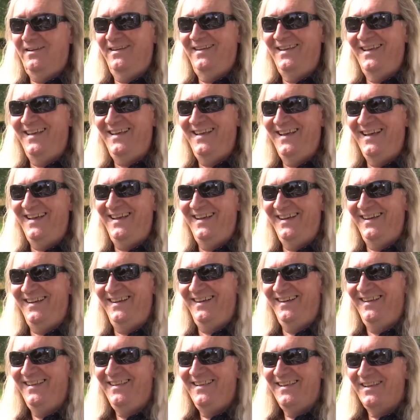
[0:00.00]

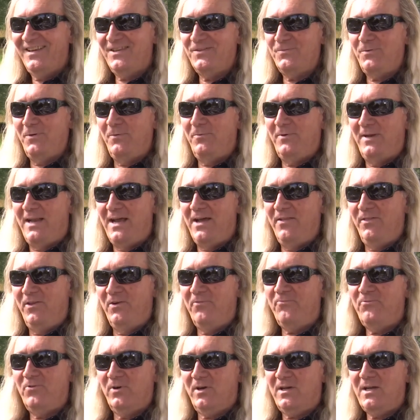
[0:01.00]
because we were down
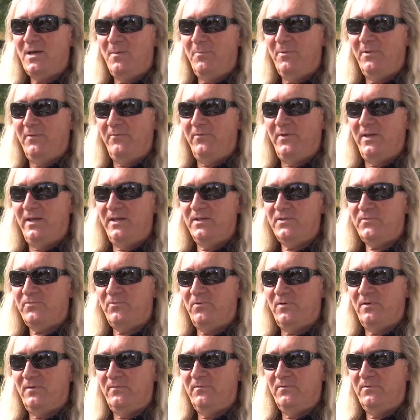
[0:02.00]
there for a couple of days
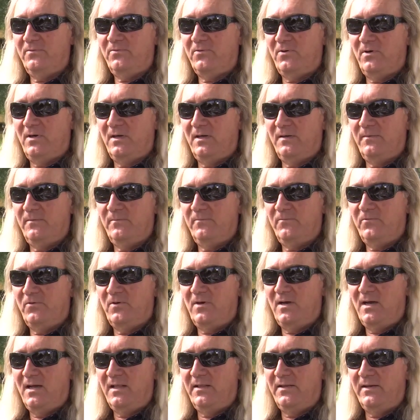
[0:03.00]
for
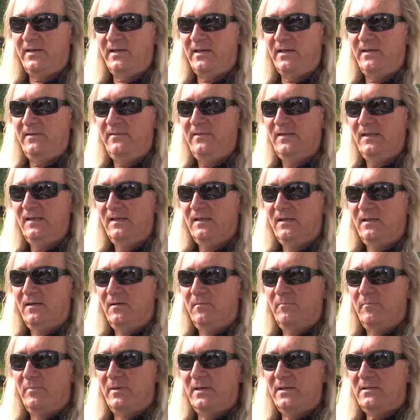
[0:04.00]
a holiday.
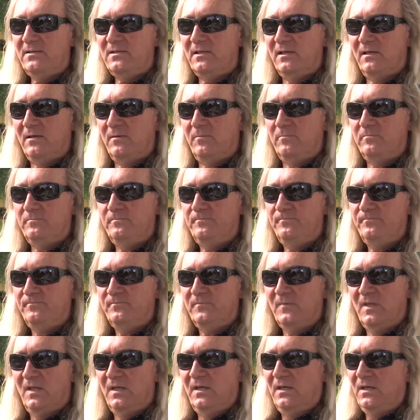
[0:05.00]
But
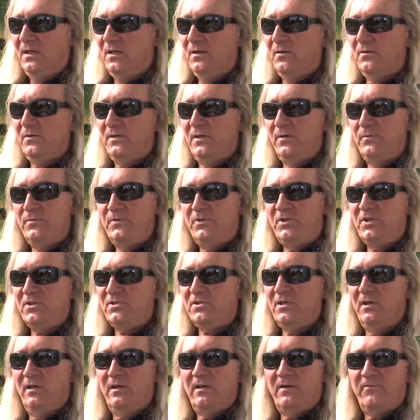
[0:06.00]
it
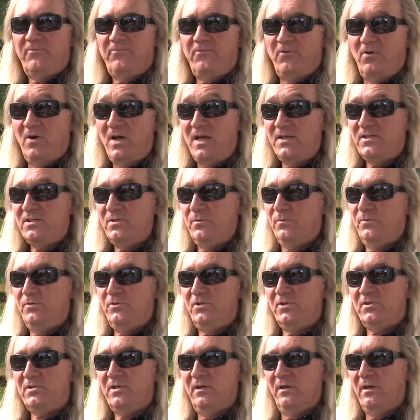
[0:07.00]
was for us, it was
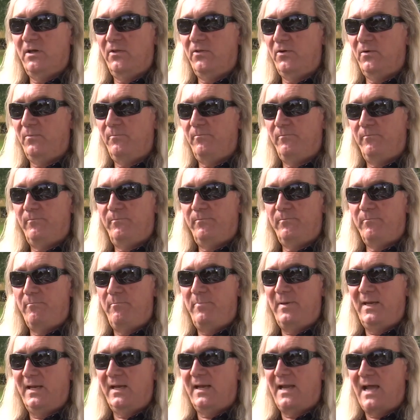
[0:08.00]
just another
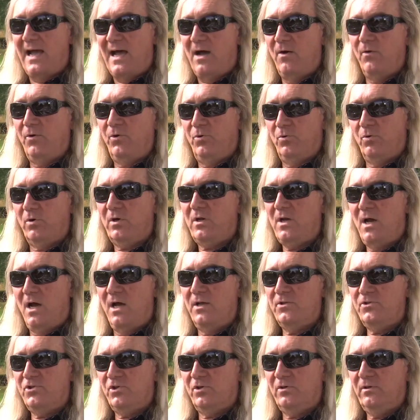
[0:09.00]
big outdoor
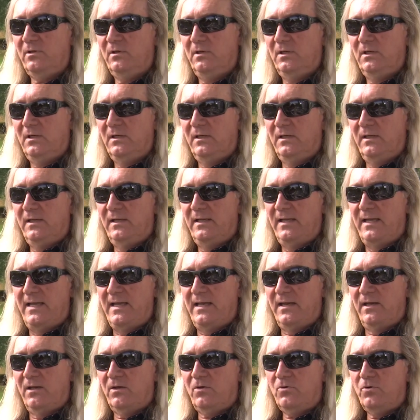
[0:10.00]
concert.
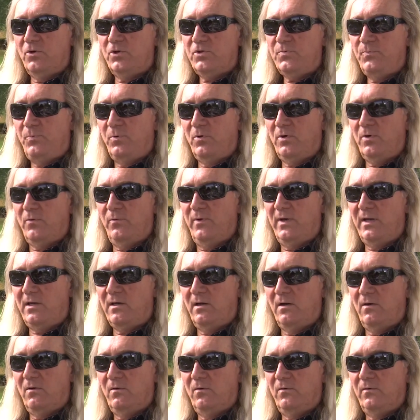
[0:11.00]
And of course, Puerto
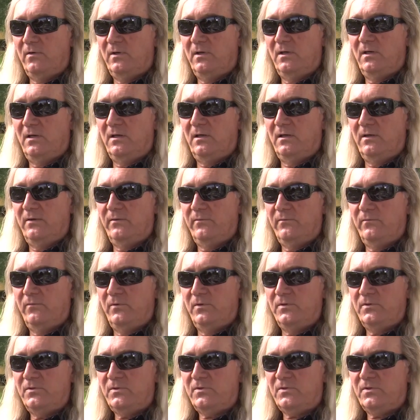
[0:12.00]
Rico
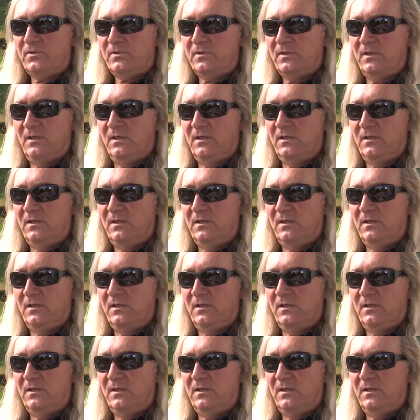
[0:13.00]
was